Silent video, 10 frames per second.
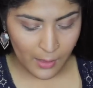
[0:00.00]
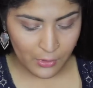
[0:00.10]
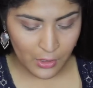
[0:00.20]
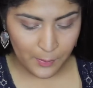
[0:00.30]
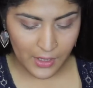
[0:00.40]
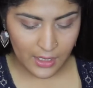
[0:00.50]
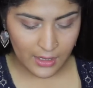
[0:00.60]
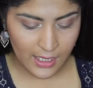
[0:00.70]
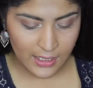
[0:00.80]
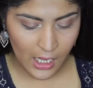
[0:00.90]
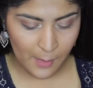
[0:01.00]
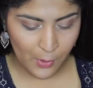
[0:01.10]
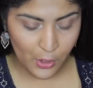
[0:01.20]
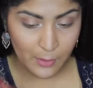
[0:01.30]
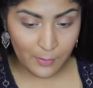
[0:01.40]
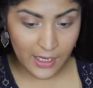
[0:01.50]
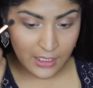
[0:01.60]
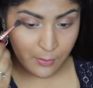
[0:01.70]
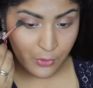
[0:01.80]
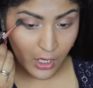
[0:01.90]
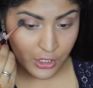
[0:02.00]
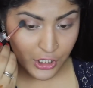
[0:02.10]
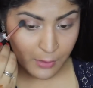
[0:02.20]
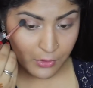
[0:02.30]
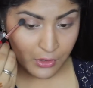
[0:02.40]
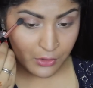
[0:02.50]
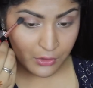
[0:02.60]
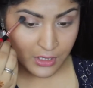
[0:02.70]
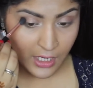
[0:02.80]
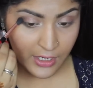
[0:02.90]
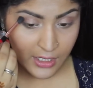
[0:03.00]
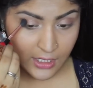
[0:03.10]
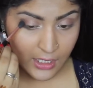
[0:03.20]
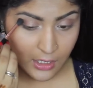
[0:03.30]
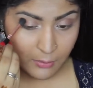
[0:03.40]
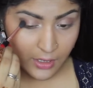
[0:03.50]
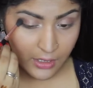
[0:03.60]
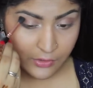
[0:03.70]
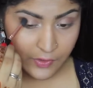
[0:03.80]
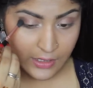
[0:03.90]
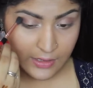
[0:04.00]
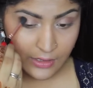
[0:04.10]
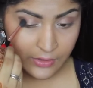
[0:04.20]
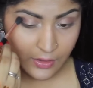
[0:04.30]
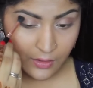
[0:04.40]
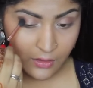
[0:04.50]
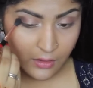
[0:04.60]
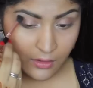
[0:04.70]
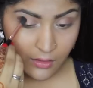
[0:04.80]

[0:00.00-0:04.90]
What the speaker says: I'm going to pick that up on a blended brush and I'm going to go directly in my crease area.